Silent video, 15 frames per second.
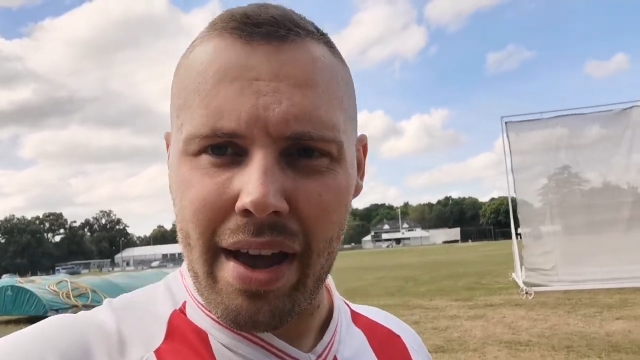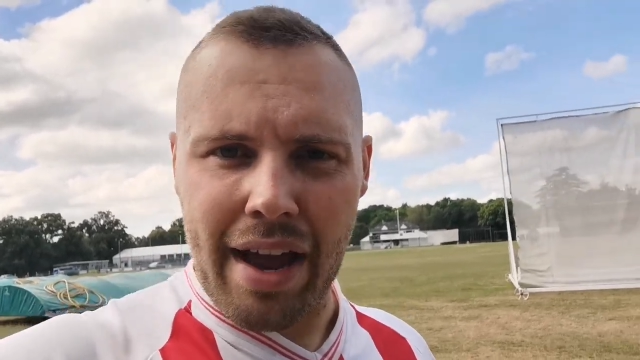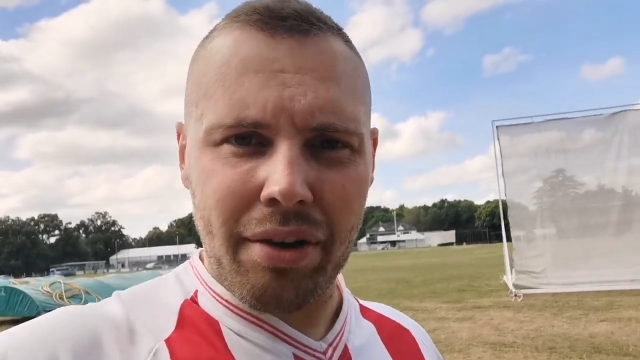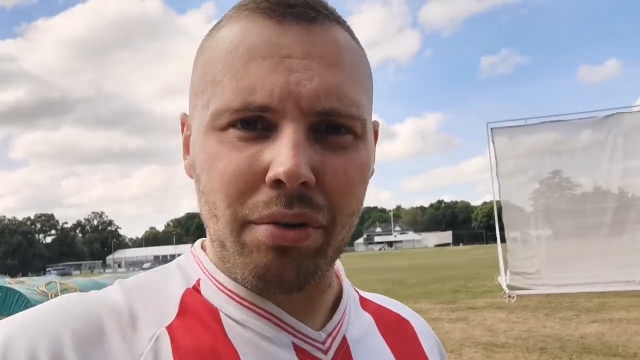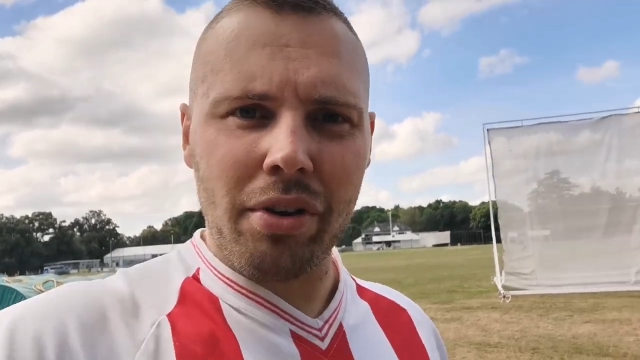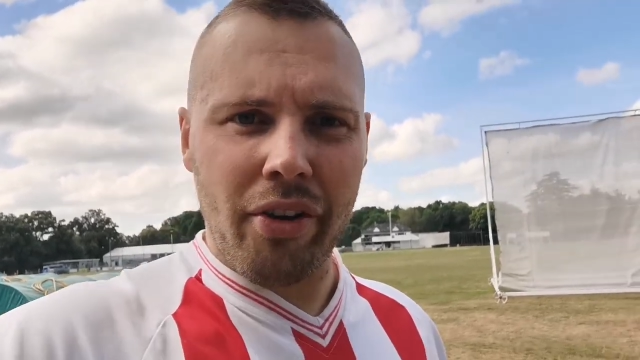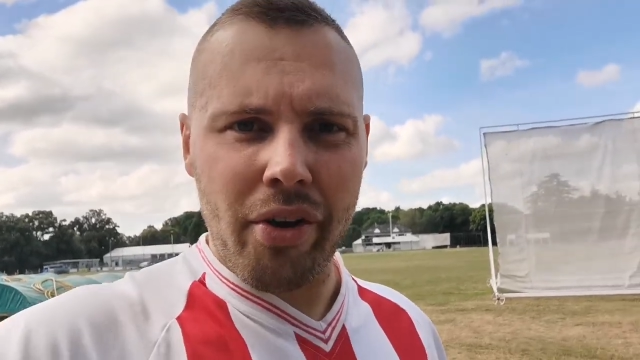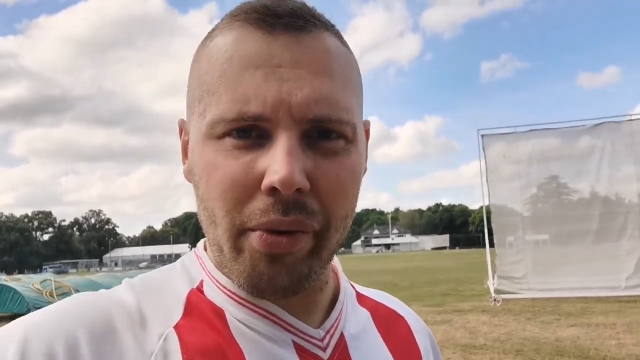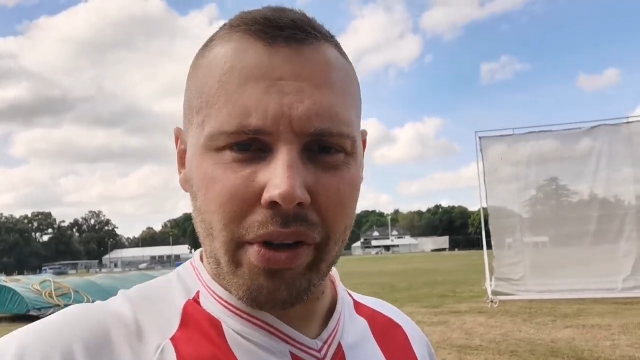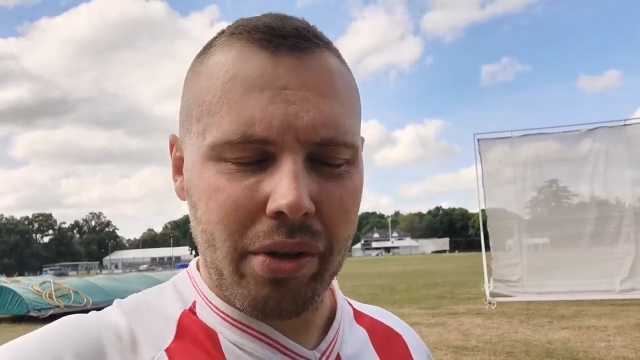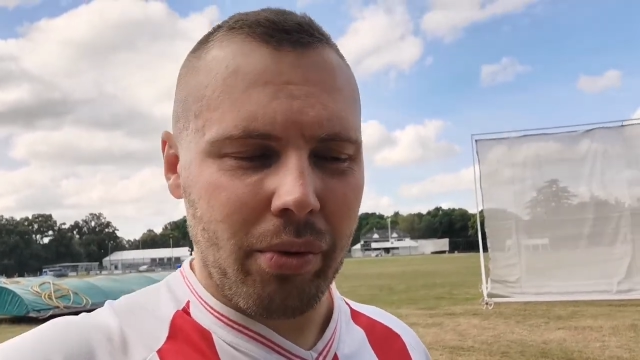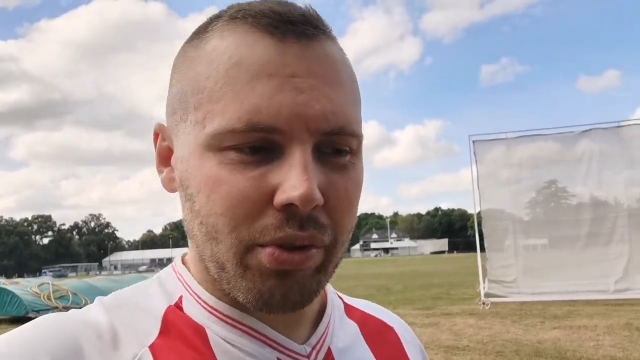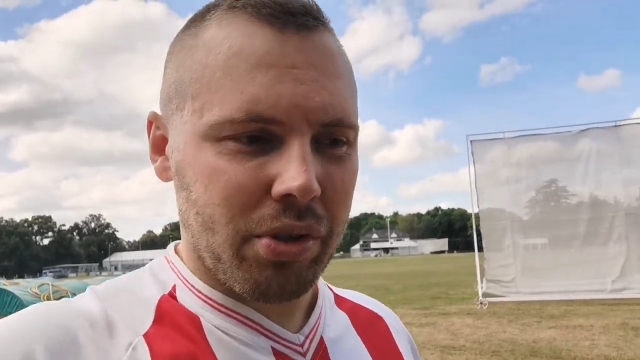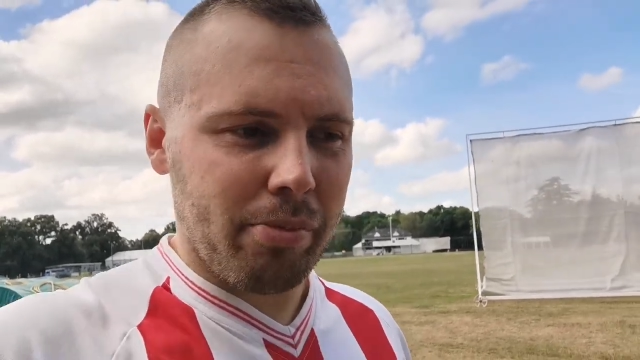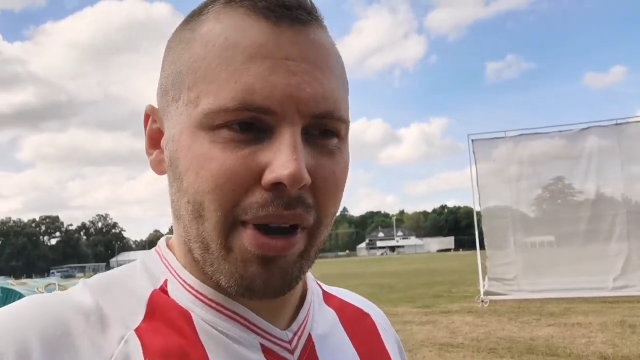and also we
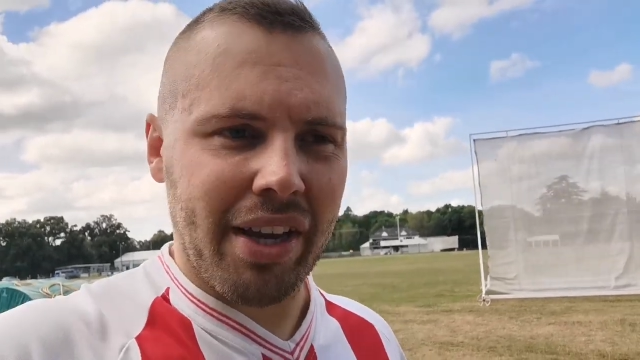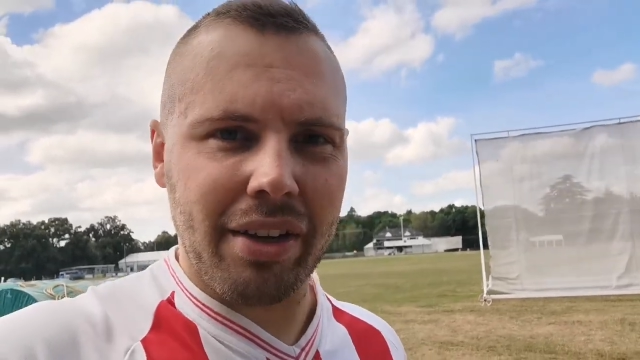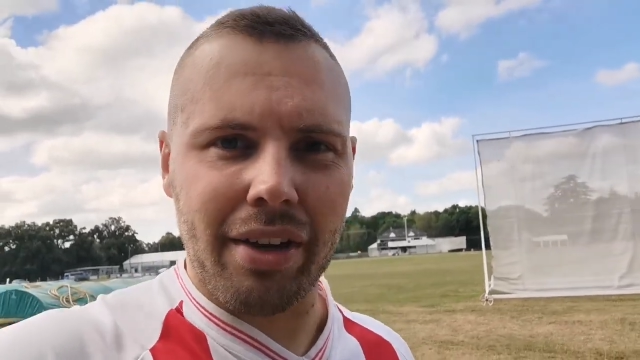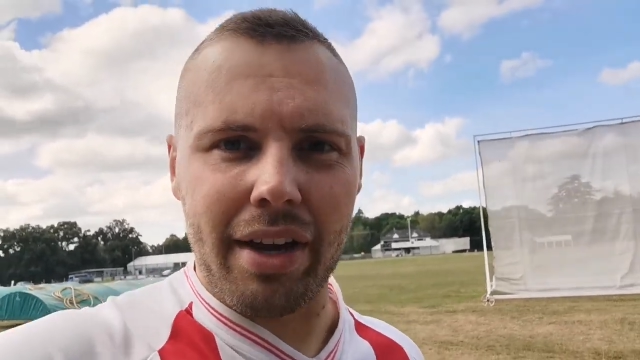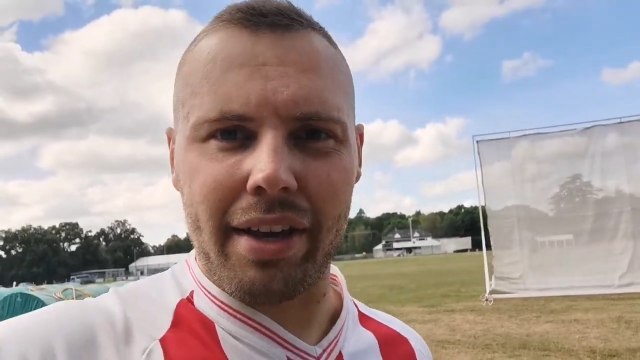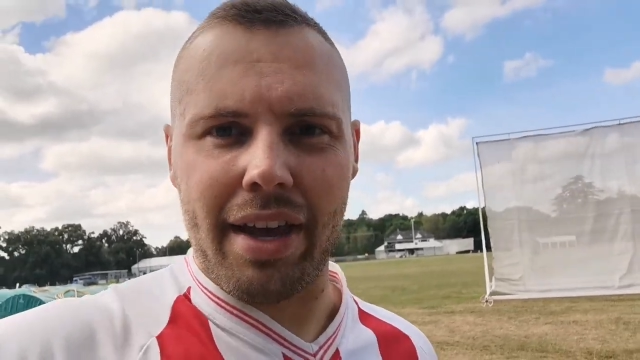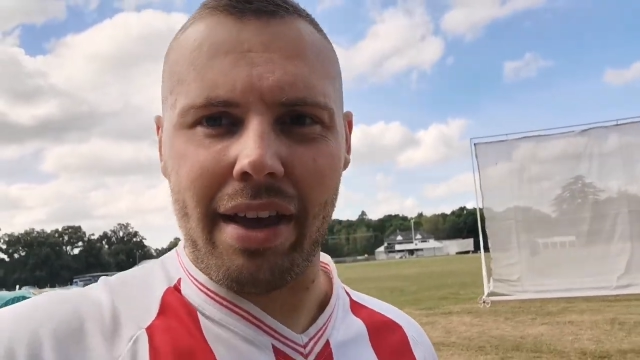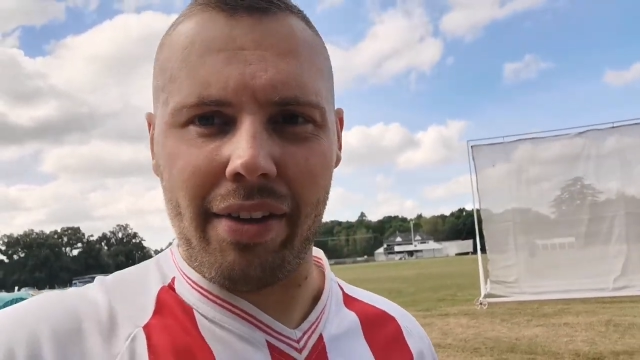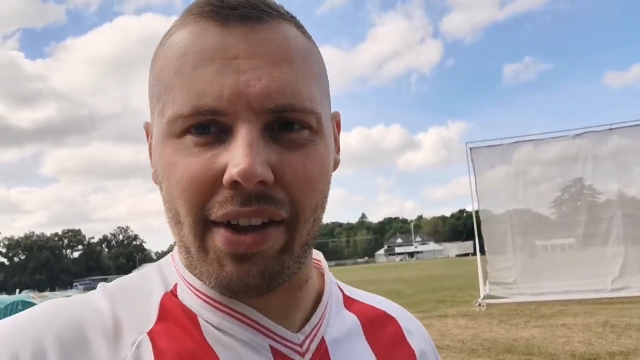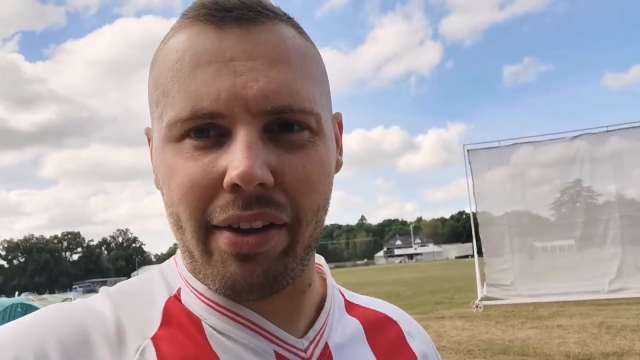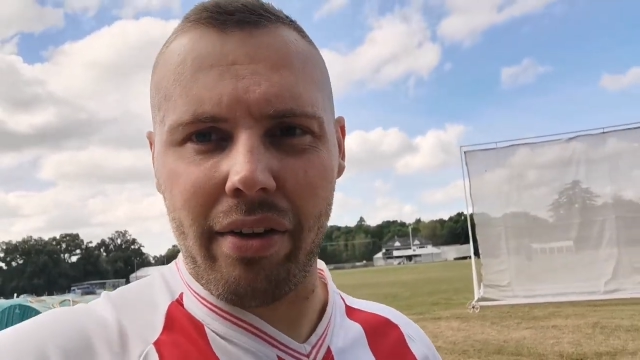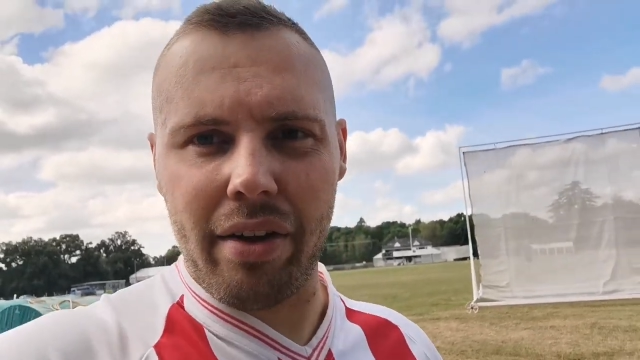want to watch the Man United game.